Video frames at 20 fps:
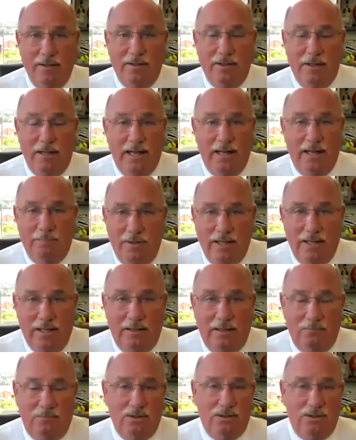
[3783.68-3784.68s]
and be
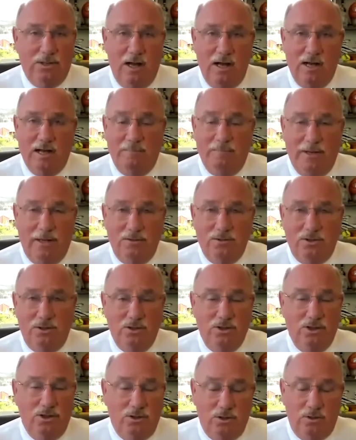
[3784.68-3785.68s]
able to talk about
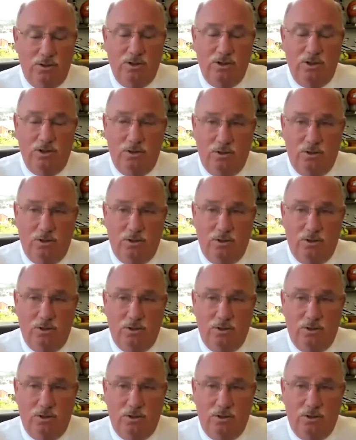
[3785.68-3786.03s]
your